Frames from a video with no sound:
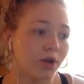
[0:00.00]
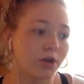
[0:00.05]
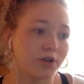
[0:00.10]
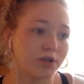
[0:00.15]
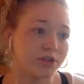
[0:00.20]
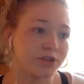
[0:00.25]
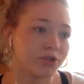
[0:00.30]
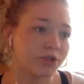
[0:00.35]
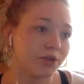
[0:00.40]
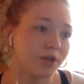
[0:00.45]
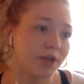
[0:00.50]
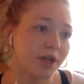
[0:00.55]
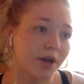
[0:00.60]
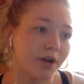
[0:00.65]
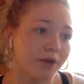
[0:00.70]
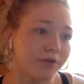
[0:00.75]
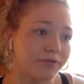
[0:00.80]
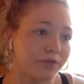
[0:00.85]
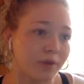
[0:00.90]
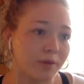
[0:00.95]
the
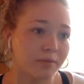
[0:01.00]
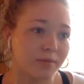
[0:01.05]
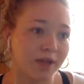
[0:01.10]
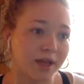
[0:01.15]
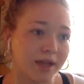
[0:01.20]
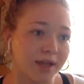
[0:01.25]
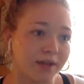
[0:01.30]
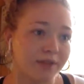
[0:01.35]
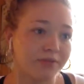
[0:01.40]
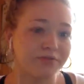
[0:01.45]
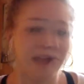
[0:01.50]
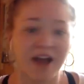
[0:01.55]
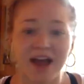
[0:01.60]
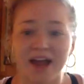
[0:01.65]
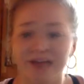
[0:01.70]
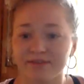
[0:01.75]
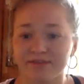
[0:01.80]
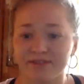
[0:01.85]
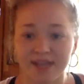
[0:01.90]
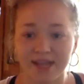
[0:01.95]
studio from like
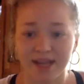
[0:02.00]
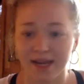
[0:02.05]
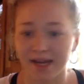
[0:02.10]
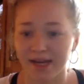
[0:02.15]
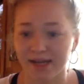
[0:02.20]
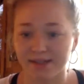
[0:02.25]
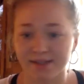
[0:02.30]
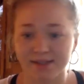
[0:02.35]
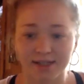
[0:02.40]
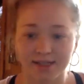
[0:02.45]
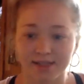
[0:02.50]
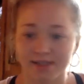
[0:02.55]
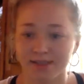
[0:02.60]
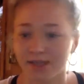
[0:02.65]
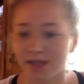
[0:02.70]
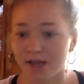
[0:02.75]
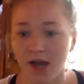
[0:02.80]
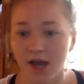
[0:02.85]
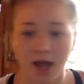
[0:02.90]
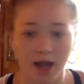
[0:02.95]
5 to 8, 6
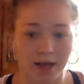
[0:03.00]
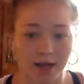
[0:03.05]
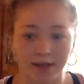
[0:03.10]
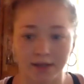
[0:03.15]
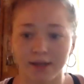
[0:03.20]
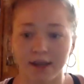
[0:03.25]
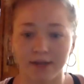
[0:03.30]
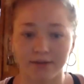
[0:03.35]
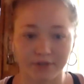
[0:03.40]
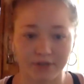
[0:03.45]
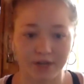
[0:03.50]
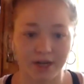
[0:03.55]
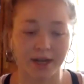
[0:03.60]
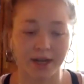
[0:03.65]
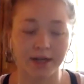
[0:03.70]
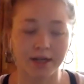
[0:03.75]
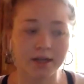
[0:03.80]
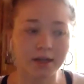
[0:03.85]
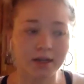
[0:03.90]
to 9 every night.